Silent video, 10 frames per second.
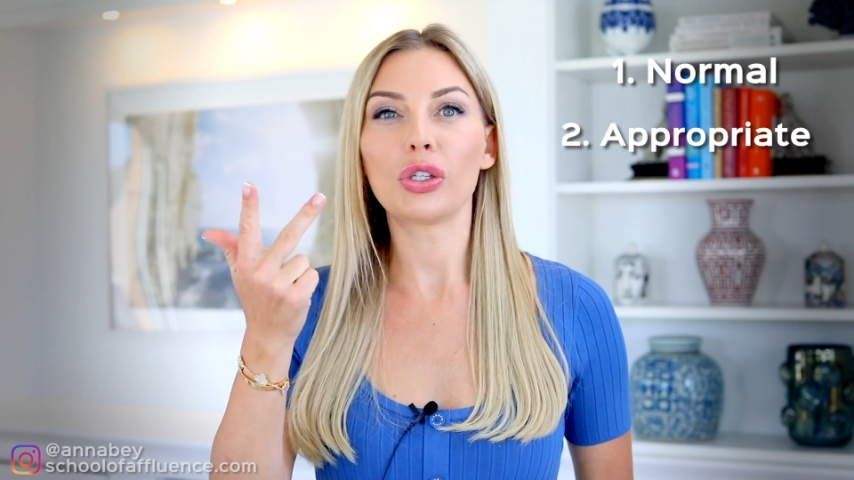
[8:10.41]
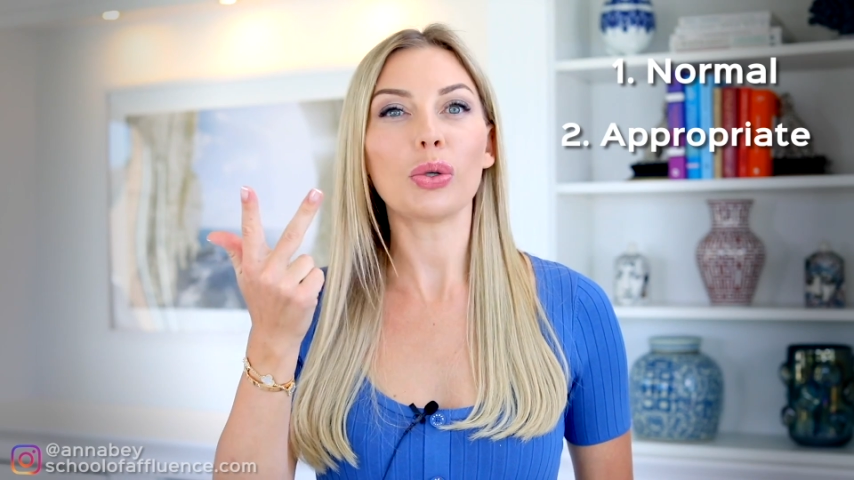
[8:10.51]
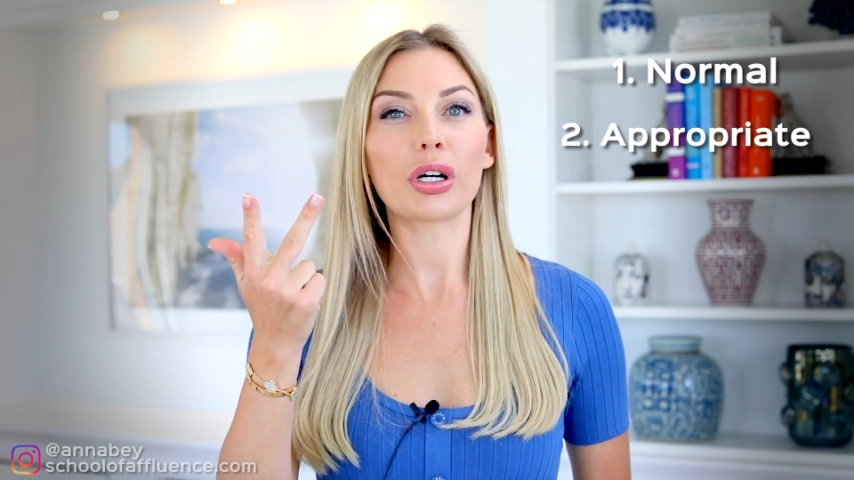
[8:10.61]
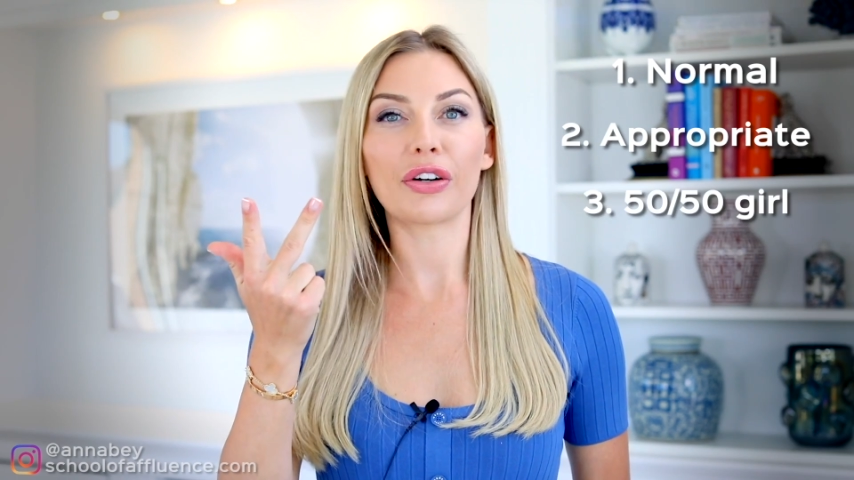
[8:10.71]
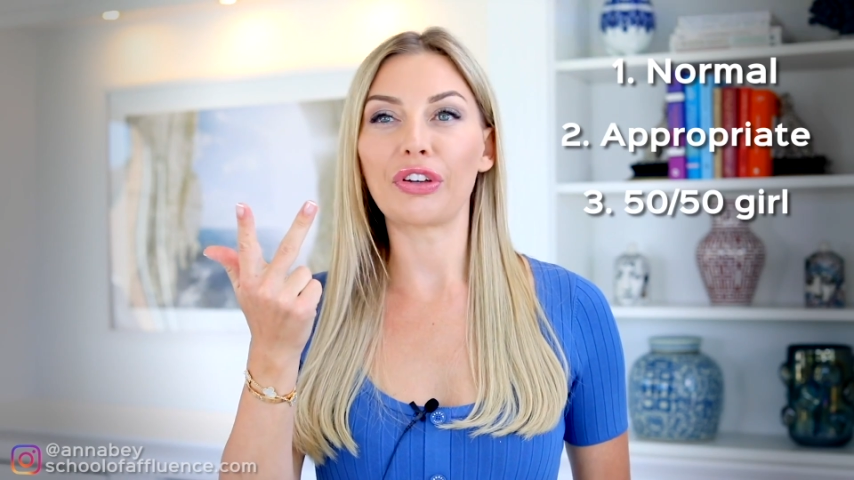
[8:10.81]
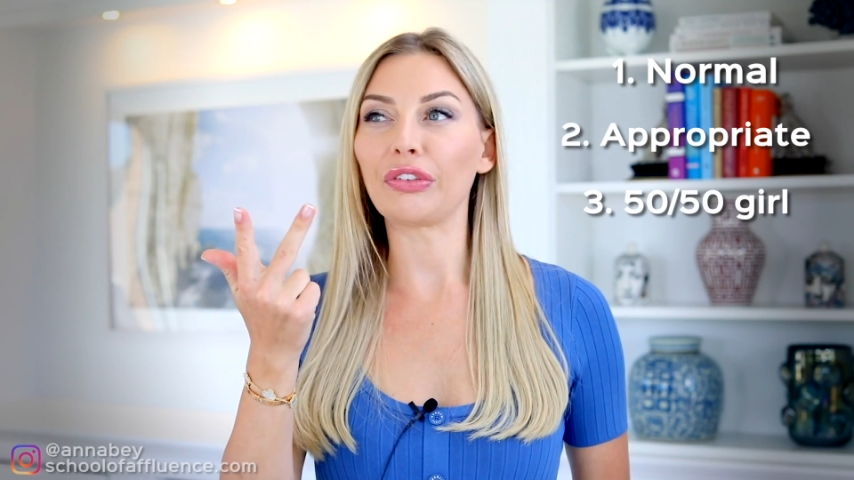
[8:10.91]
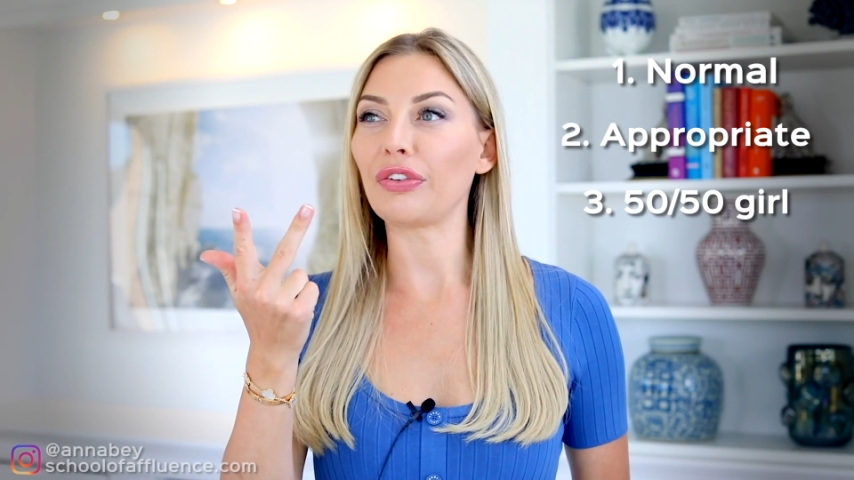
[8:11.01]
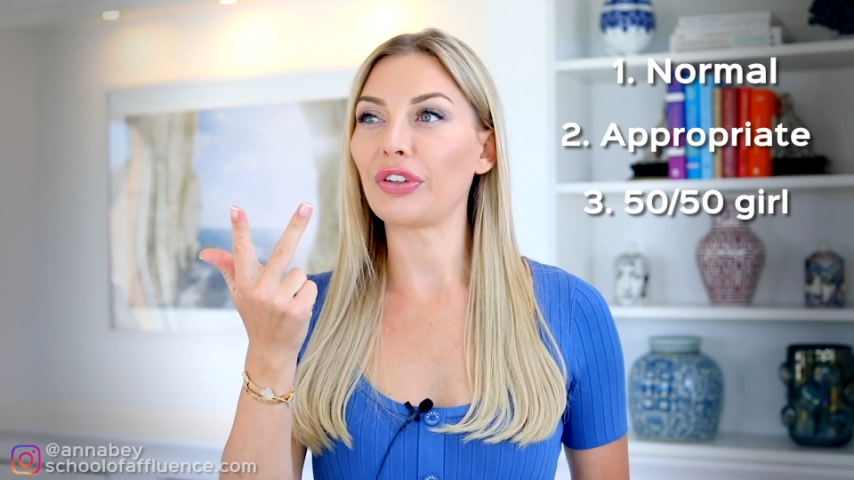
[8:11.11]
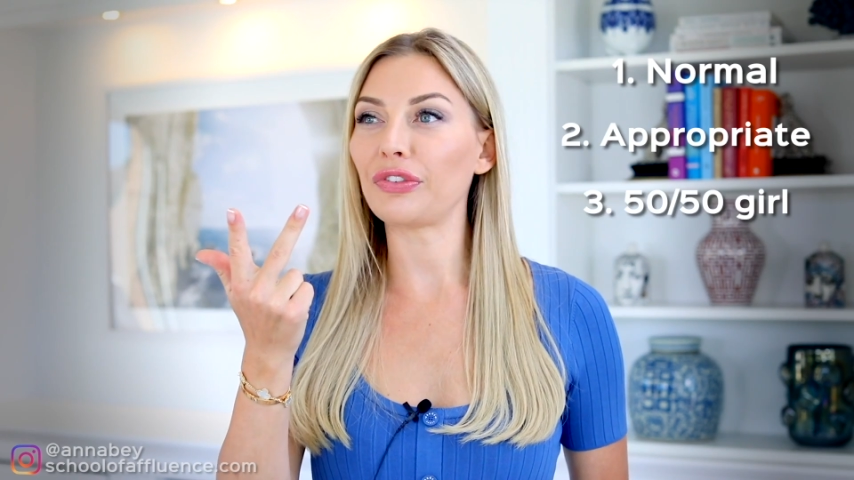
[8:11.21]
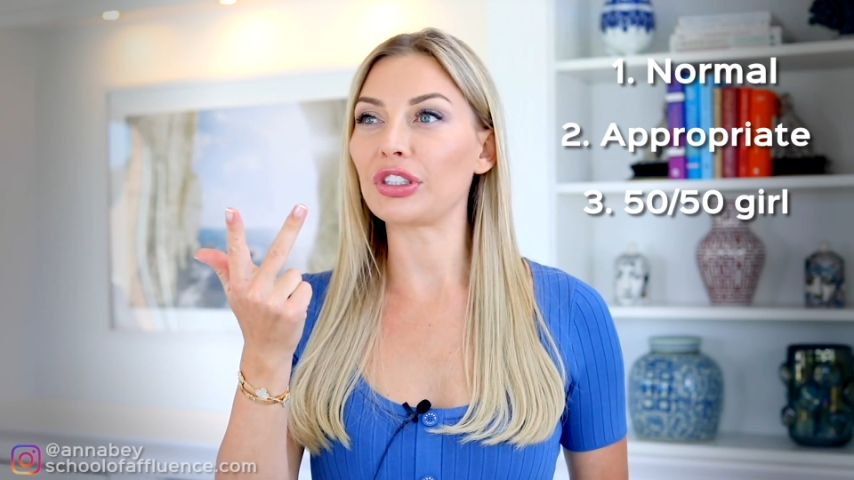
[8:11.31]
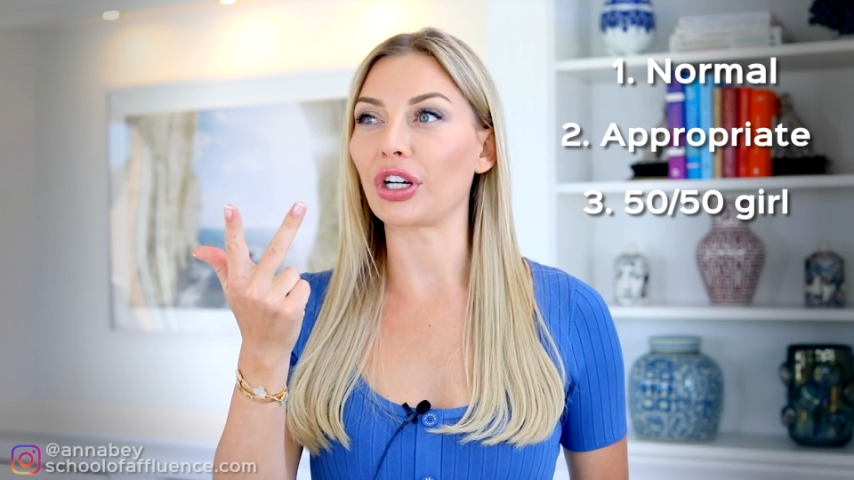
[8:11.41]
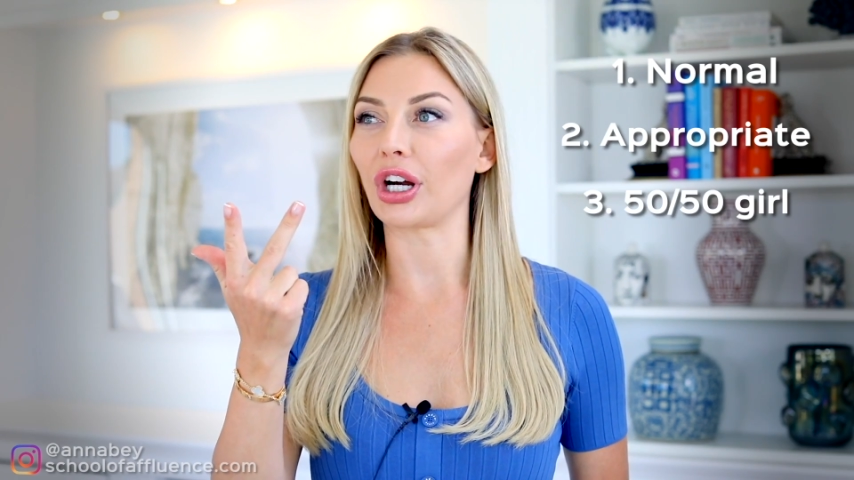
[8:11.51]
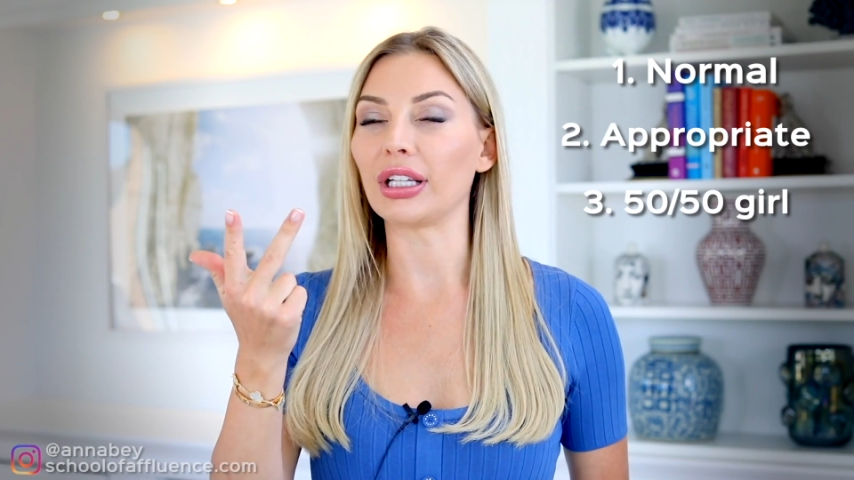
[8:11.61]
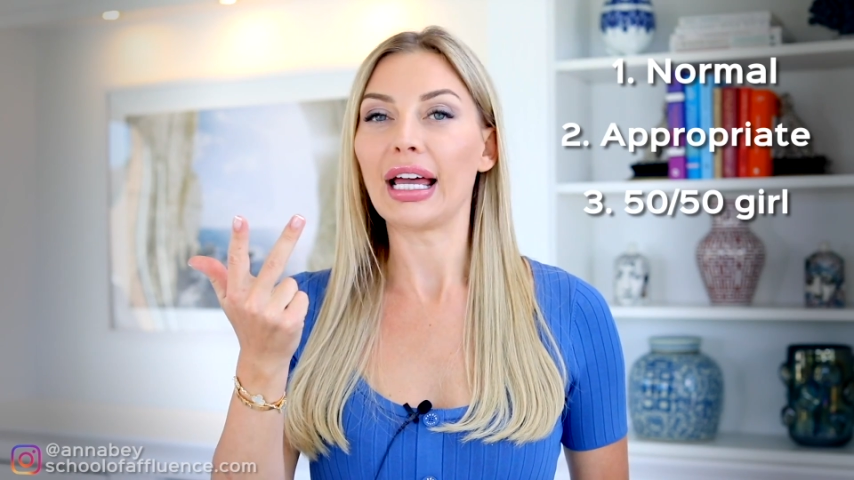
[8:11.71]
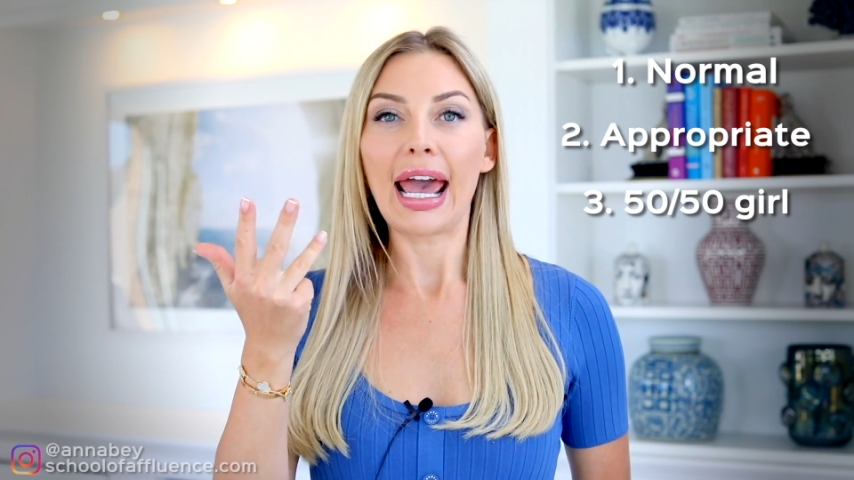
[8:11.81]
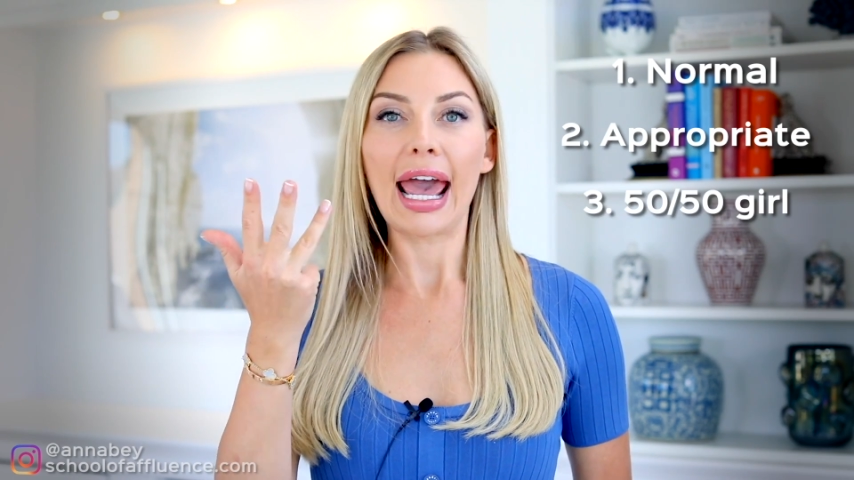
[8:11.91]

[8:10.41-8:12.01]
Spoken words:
you are a 50-50 girl,